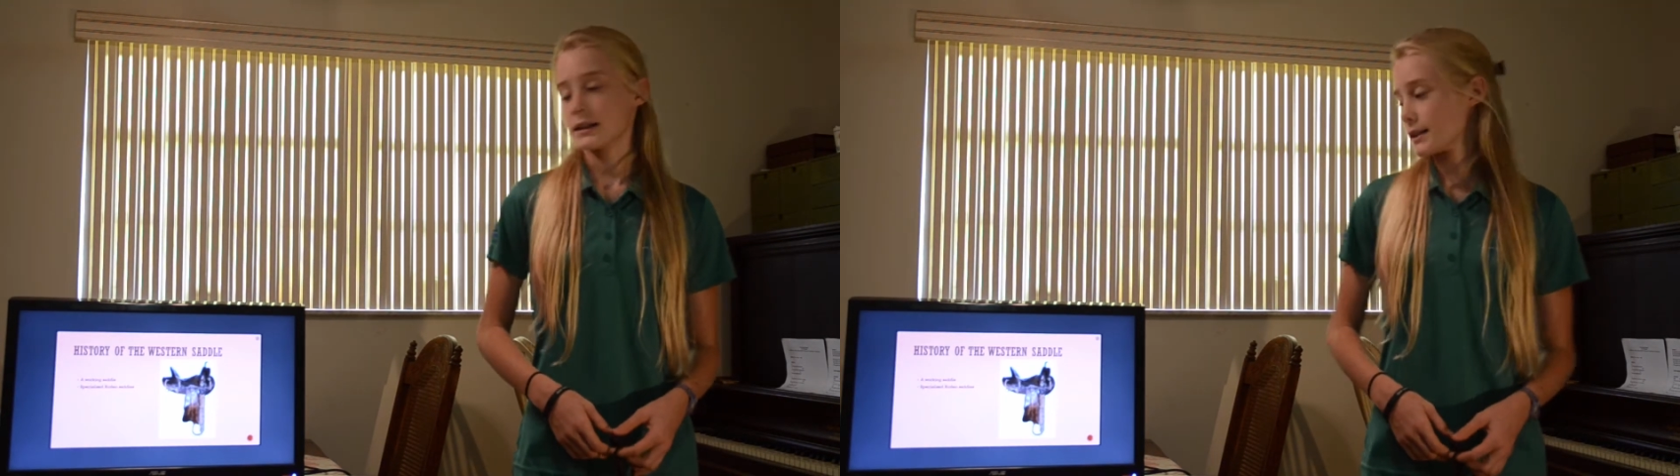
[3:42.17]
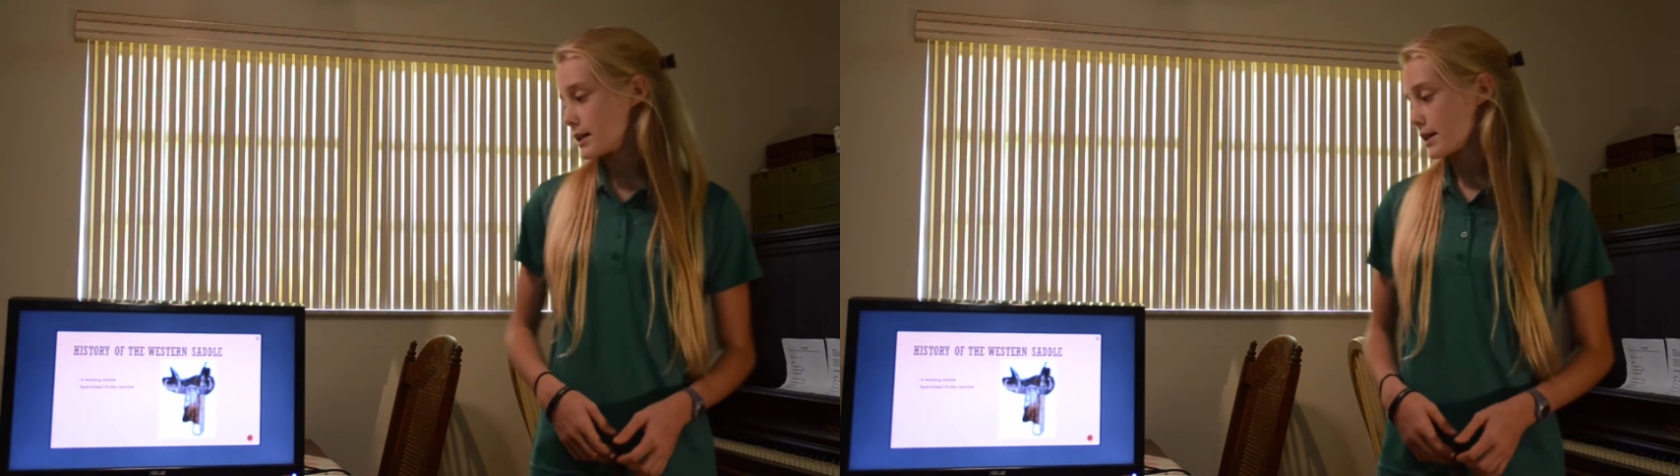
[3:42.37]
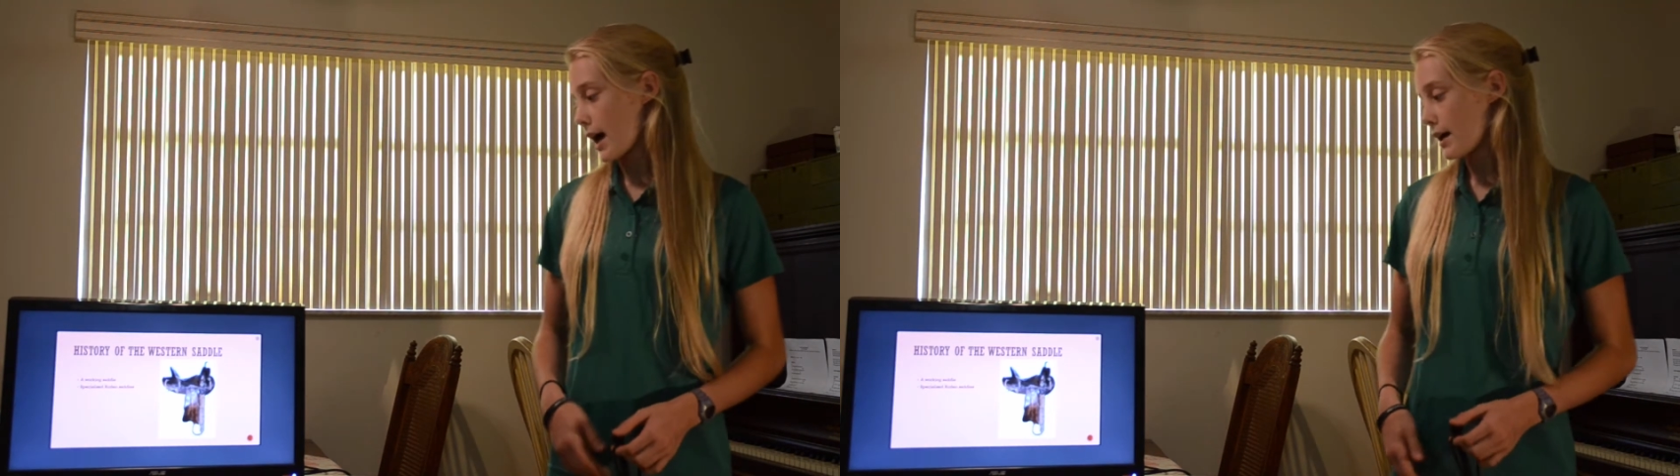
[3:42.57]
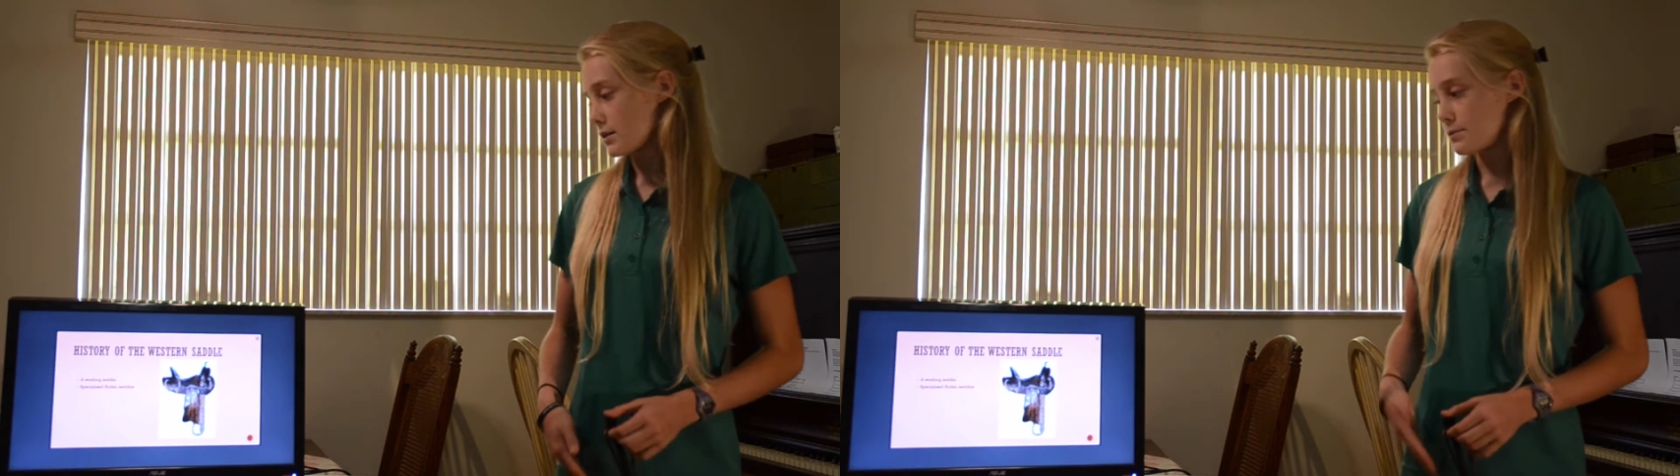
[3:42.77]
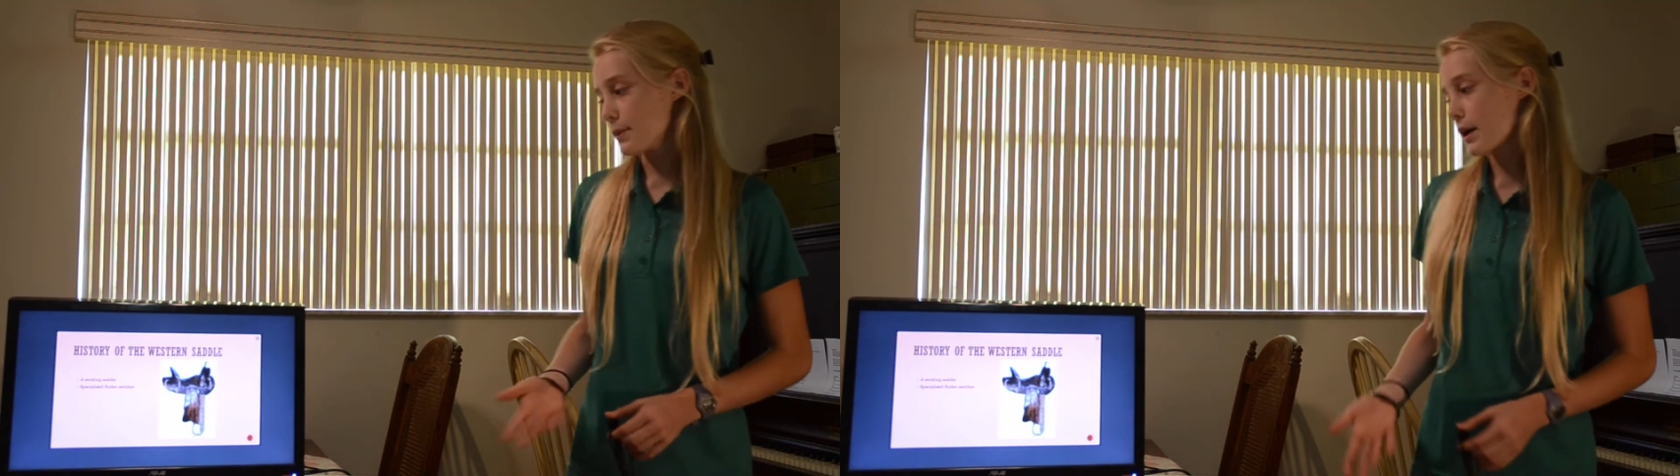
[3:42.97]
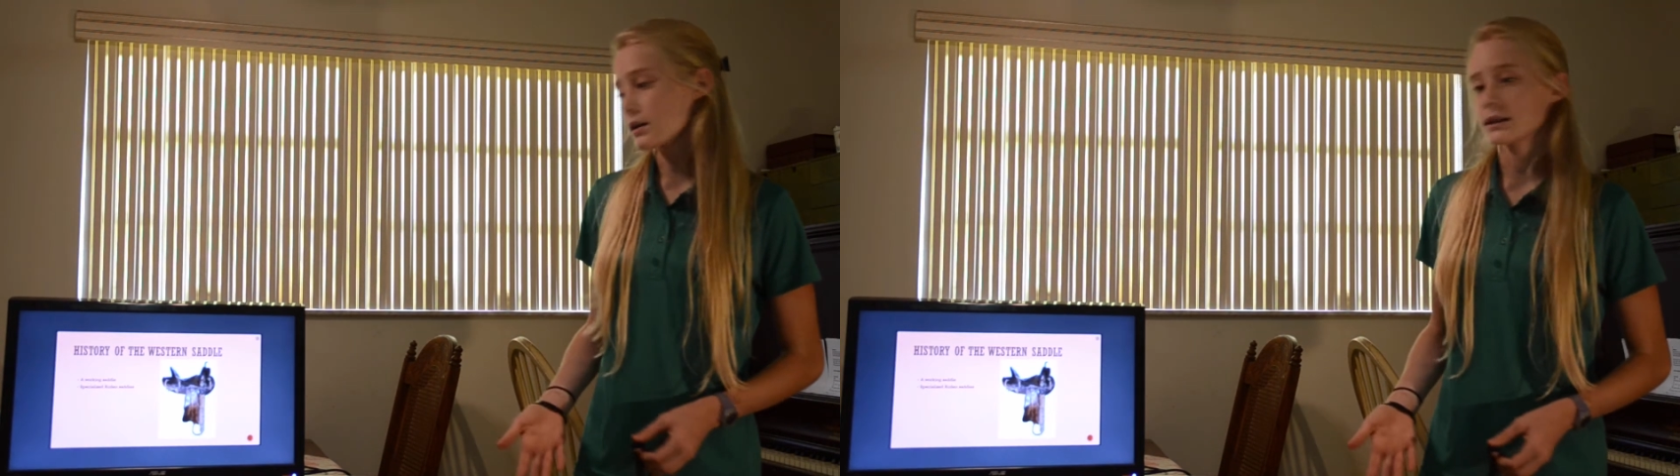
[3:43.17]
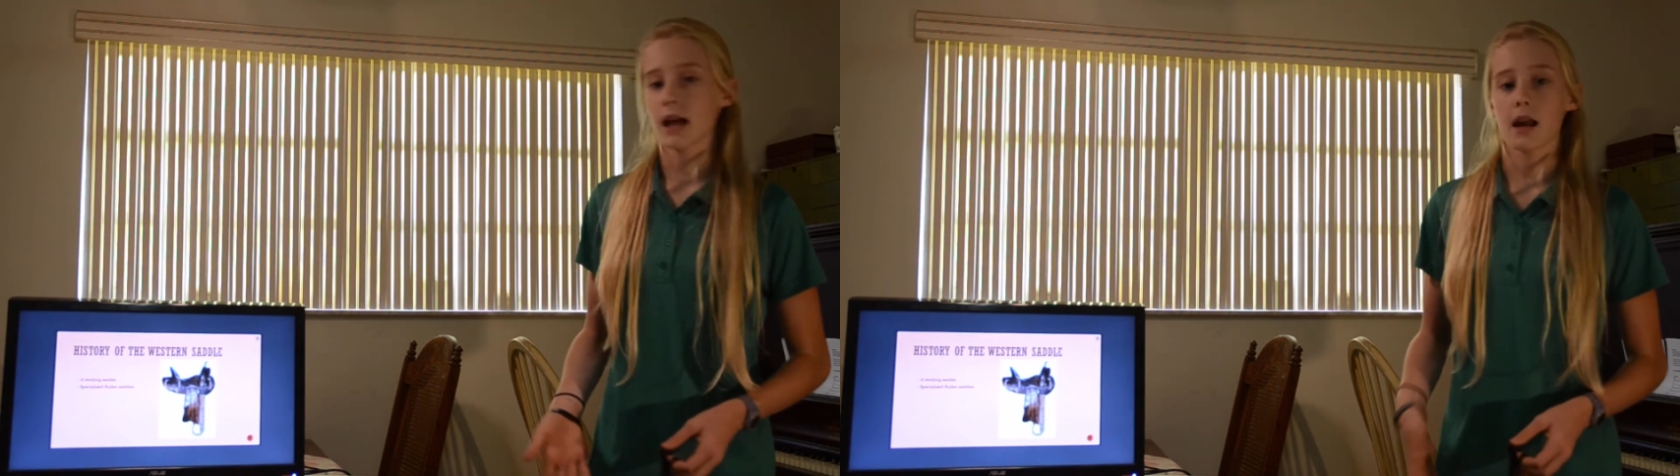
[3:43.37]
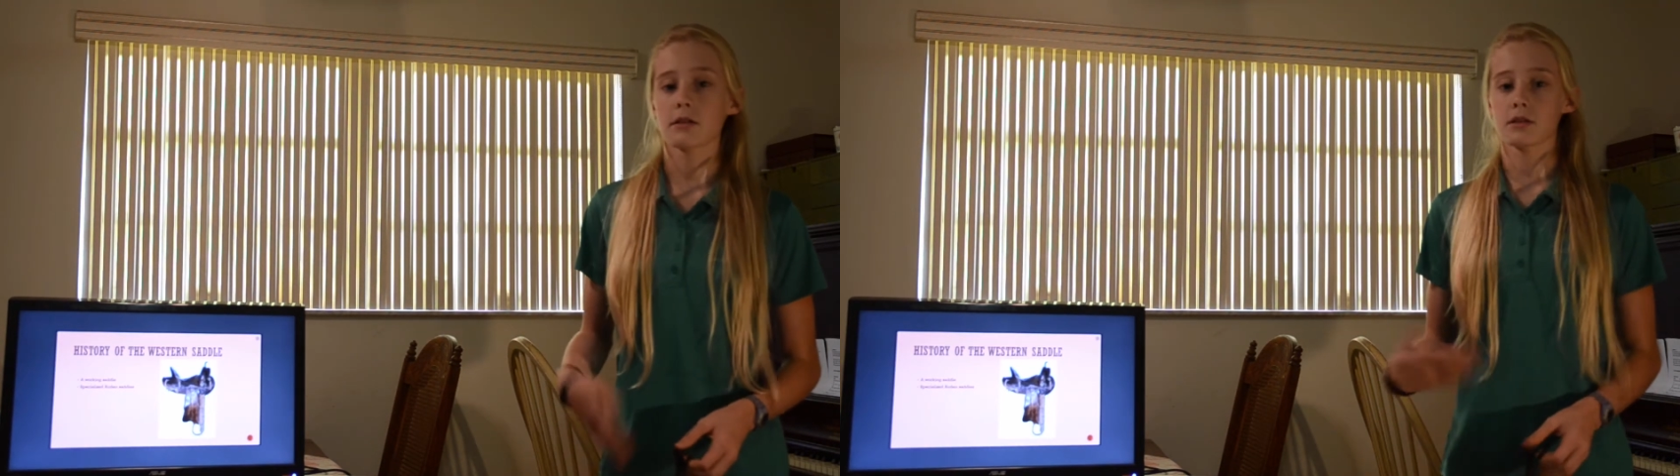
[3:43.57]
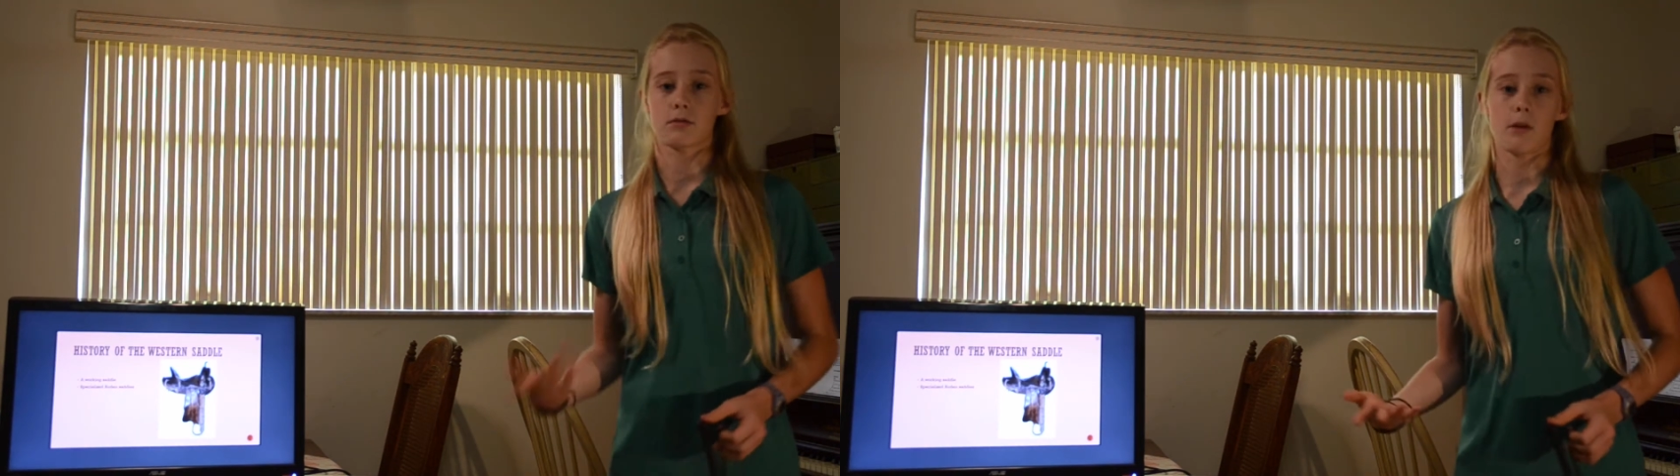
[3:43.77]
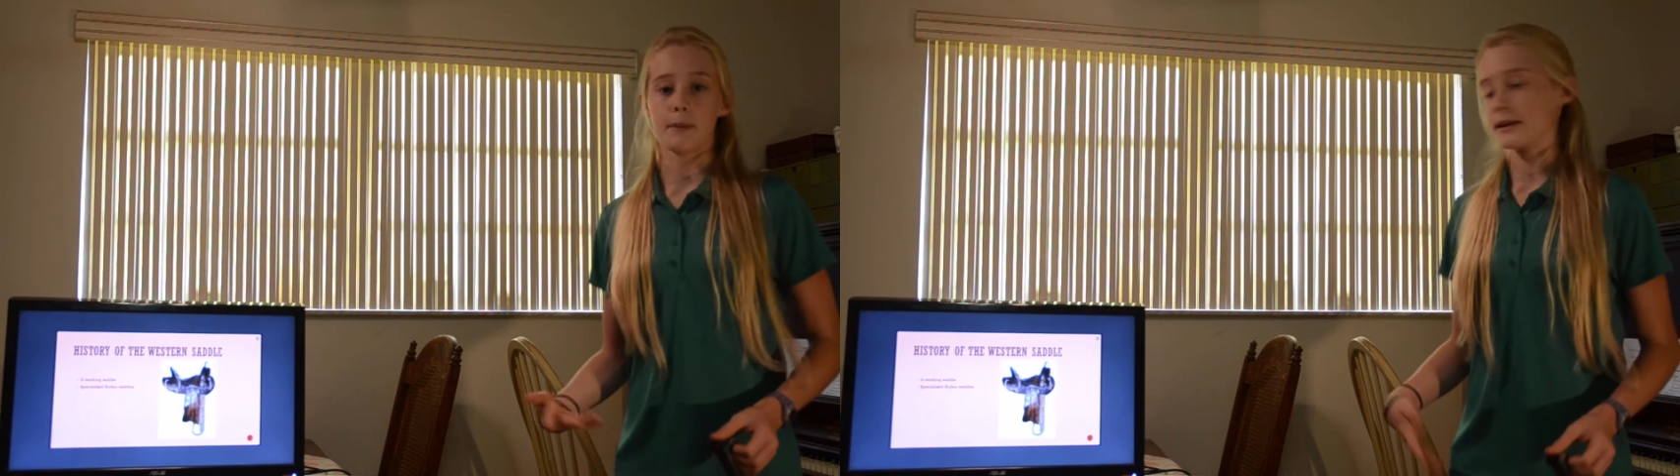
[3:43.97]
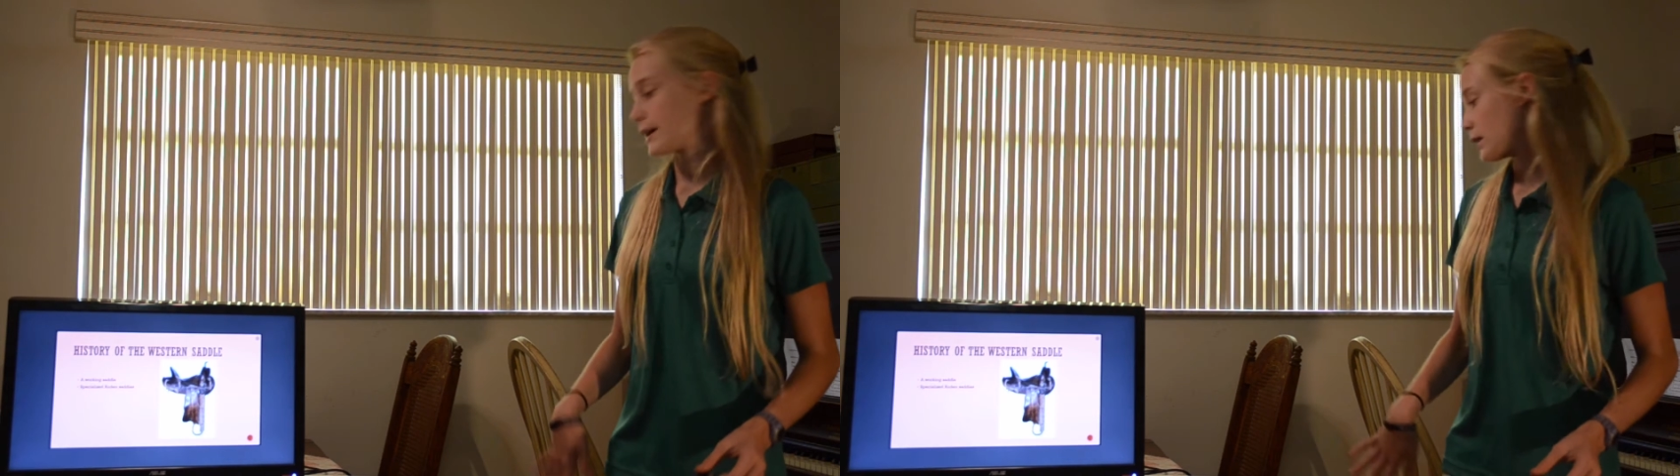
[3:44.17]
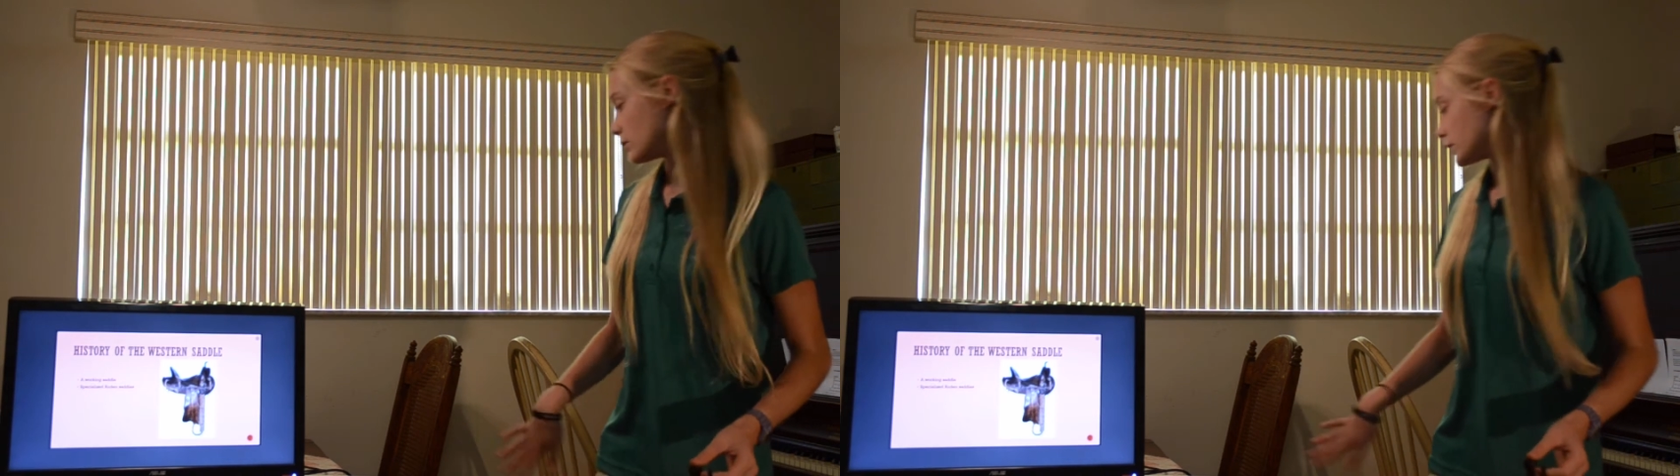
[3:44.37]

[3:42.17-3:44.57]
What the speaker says: such as barrel saddles and roping saddles.